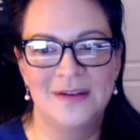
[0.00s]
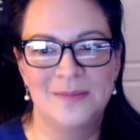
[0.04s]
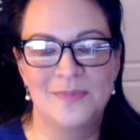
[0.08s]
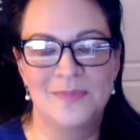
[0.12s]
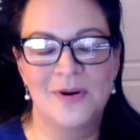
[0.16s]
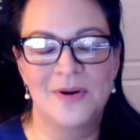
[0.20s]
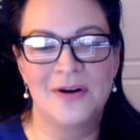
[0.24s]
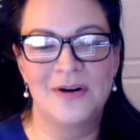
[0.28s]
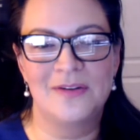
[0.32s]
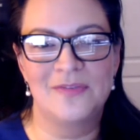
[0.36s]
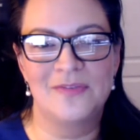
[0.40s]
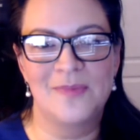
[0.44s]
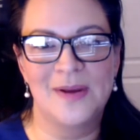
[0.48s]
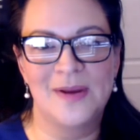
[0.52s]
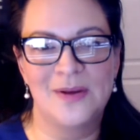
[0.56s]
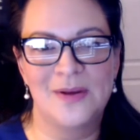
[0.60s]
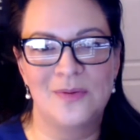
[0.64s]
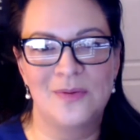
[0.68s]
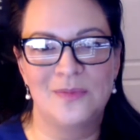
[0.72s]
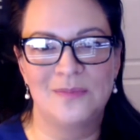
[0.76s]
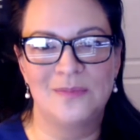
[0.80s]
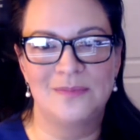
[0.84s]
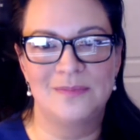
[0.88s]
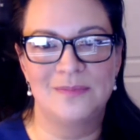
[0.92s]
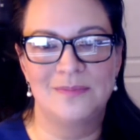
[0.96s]
part of my
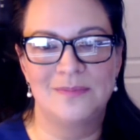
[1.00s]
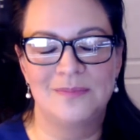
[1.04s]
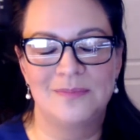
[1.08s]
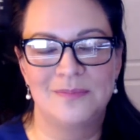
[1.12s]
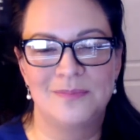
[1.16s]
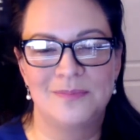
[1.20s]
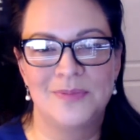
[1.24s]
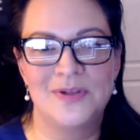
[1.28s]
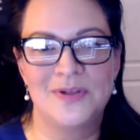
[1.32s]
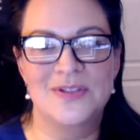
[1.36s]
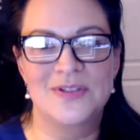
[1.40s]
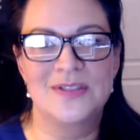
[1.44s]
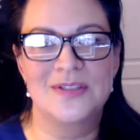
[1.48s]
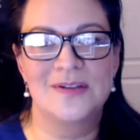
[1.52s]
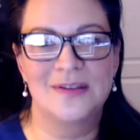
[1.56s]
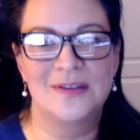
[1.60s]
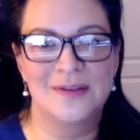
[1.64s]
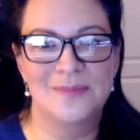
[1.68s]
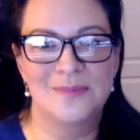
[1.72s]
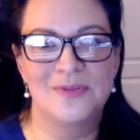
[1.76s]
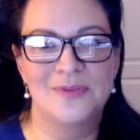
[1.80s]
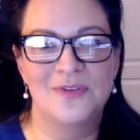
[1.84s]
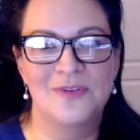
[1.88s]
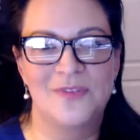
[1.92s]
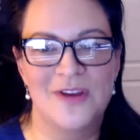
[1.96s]
own personal
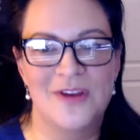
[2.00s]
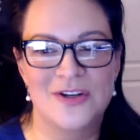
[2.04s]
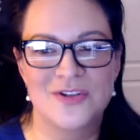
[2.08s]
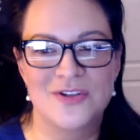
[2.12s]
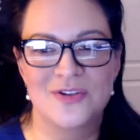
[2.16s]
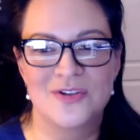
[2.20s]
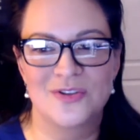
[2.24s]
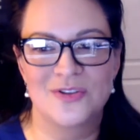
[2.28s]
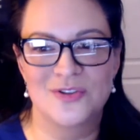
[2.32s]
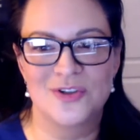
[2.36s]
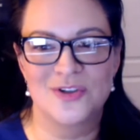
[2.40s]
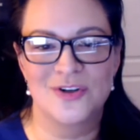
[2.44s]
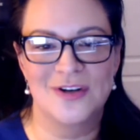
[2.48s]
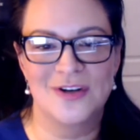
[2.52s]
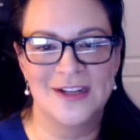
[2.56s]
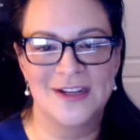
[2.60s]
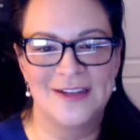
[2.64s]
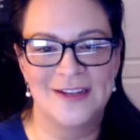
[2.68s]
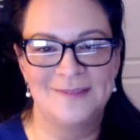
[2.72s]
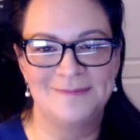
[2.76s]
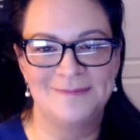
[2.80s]
and professional journey.